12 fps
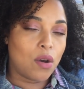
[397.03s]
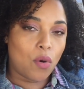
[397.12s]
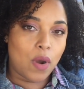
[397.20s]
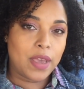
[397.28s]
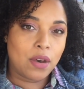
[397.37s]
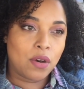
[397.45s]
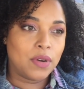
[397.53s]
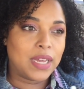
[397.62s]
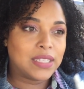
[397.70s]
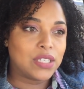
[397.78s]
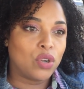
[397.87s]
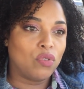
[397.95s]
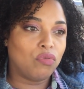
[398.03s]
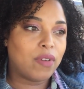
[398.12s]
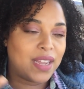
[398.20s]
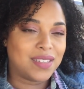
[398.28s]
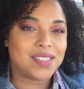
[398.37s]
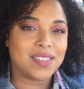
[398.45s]
oil. It's a
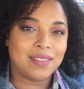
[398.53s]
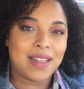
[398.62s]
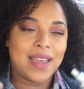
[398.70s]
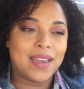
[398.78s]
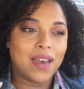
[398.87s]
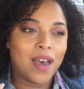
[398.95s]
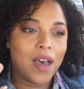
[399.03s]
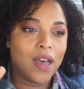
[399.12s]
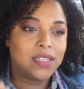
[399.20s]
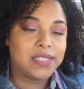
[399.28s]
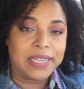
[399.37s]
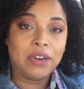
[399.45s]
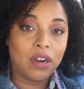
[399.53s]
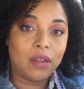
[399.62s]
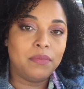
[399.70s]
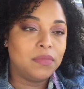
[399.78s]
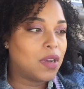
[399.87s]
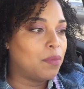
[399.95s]
great, like, uh,
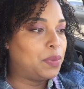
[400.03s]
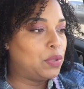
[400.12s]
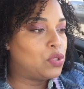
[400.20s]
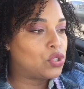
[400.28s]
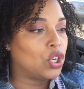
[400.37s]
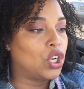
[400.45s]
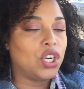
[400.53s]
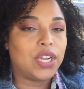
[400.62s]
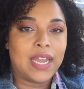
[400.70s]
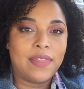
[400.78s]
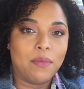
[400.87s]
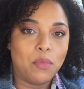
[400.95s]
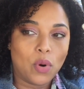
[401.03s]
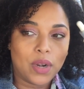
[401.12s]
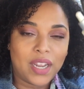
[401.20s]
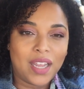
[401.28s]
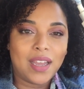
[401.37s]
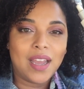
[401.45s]
serum booster in the
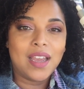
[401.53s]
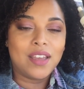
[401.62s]
morning.